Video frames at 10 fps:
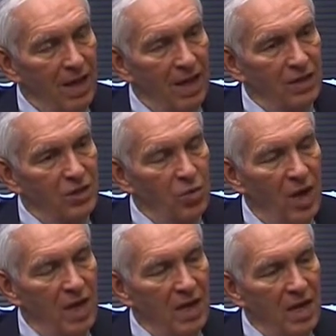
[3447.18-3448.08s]
and so
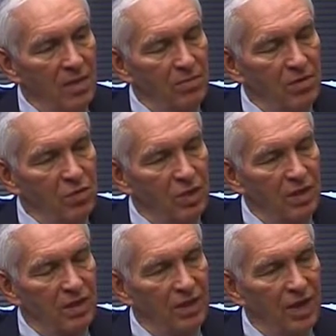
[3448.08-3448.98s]
I came
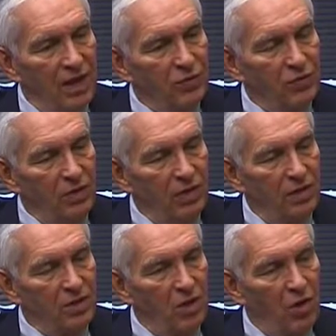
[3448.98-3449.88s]
to Nashville and
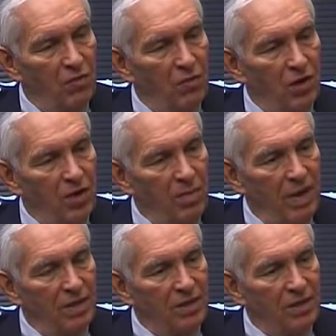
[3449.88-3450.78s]
this law firm,
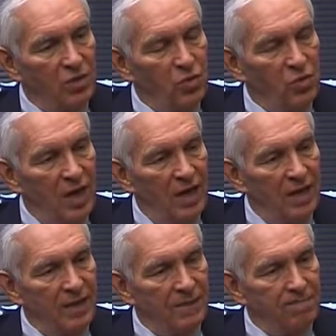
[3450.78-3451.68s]
and so
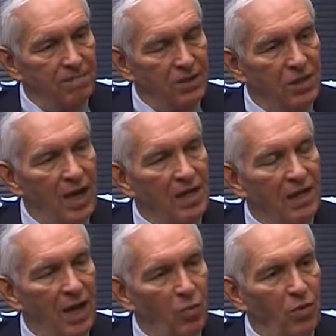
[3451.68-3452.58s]
I decided
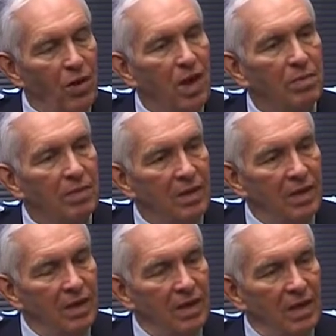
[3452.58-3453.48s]
that I would not.
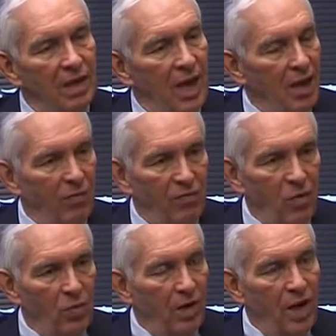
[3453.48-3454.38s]
I would
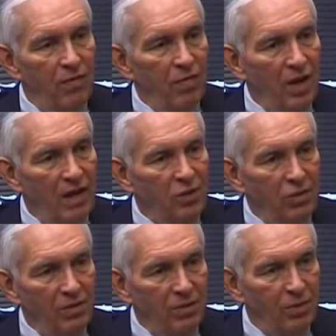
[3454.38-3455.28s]
vote in every
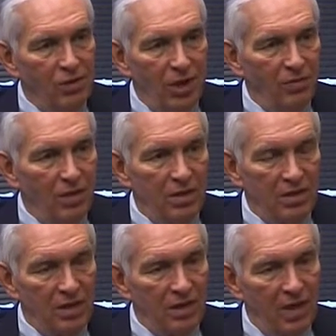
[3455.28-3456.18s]
election, which I've done
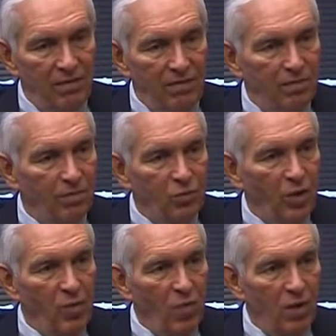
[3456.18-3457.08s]
since I've
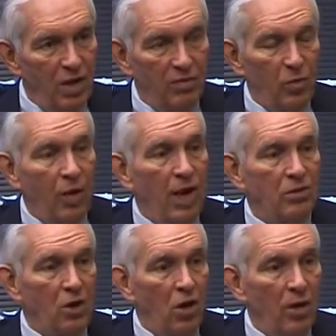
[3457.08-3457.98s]
21, even when I
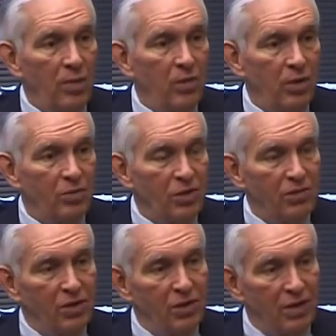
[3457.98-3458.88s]
was in the Army when it was
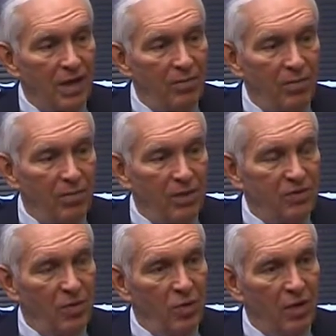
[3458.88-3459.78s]
difficult. I've never
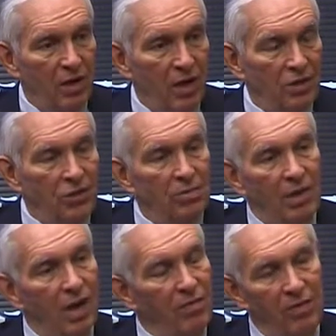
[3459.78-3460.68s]
missed voting in an election,
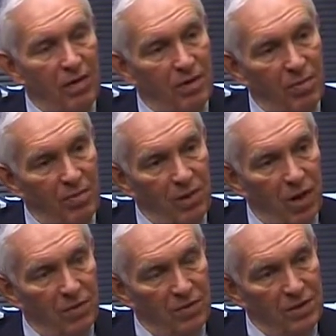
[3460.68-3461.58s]
but I've never held public
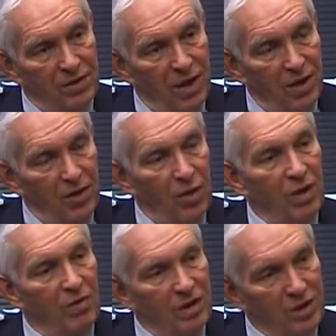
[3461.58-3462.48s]
office, nor
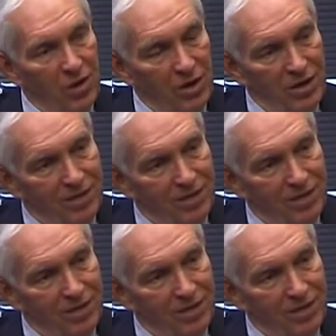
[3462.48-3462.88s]
have I sought it.